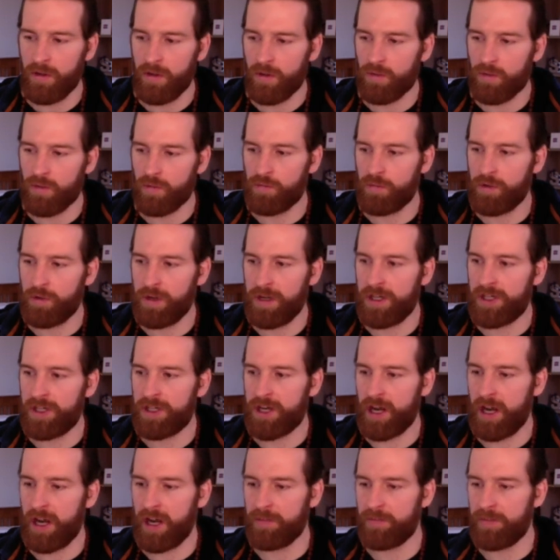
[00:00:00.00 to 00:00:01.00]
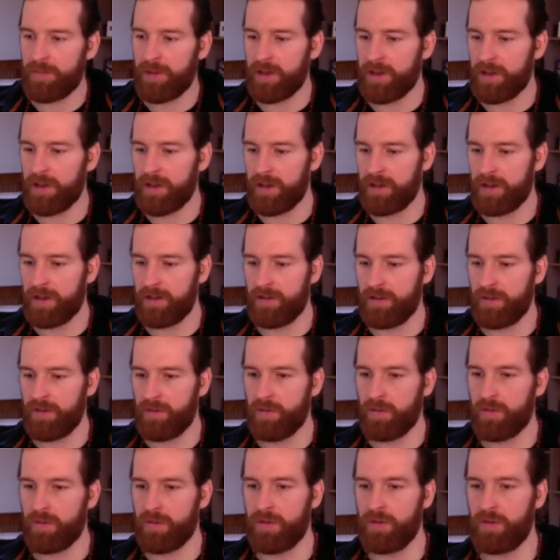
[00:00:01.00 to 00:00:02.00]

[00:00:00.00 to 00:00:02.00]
reshape the